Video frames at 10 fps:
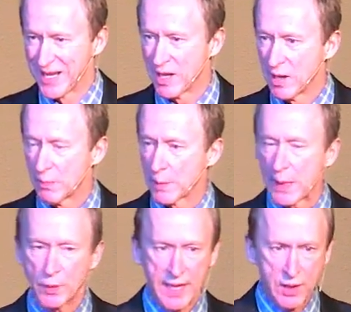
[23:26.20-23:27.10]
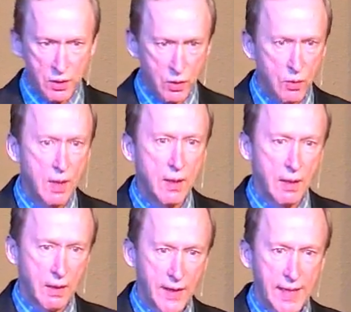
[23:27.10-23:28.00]
But people I knew
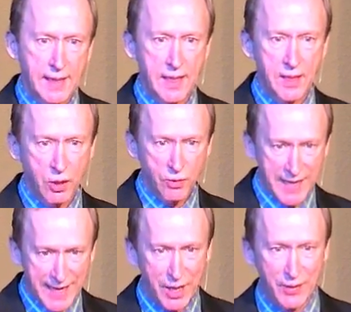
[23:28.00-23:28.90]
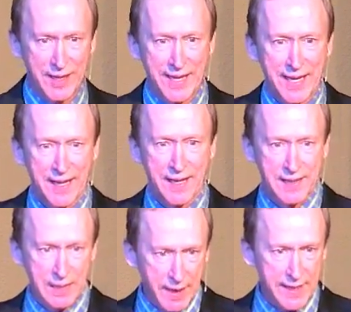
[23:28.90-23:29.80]
then and know now, and some
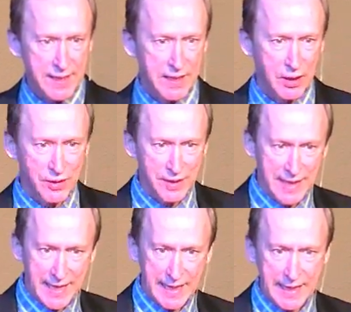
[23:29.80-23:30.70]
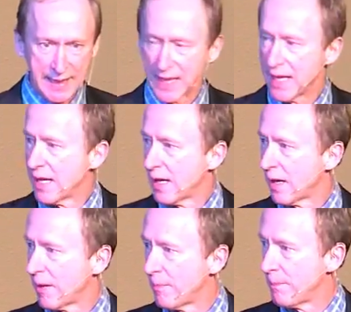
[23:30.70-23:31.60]
I see here today.
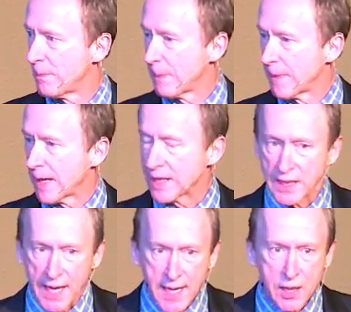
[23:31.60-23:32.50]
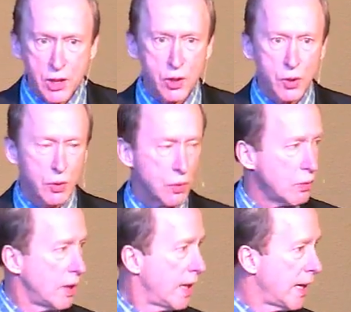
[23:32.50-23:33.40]
And it's nice to
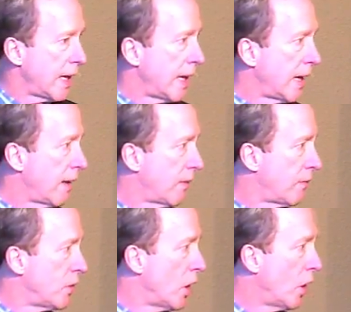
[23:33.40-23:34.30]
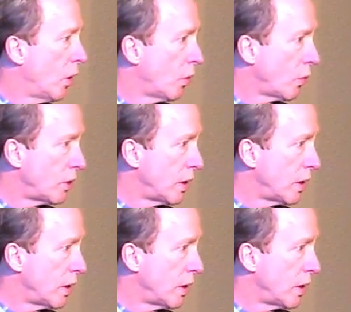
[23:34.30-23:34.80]
have known